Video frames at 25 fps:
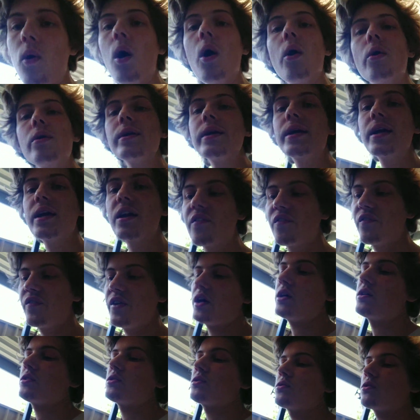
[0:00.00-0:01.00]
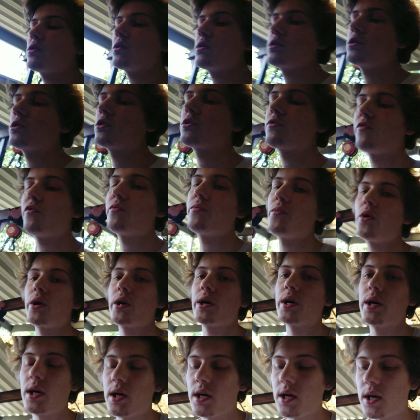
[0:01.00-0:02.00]
only get $1,000 for my
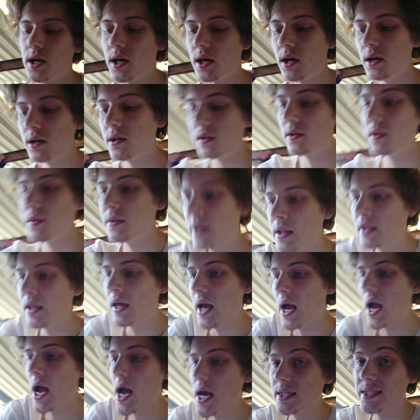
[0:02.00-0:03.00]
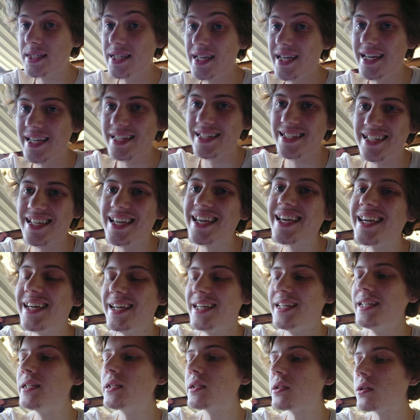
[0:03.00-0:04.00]
car, as it
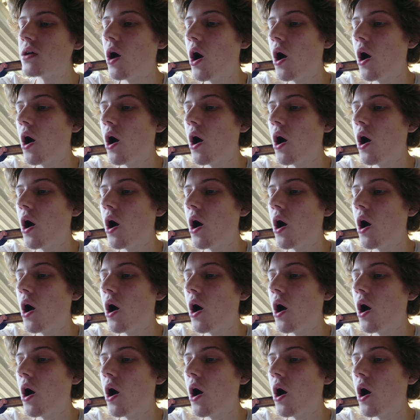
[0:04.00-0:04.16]
is.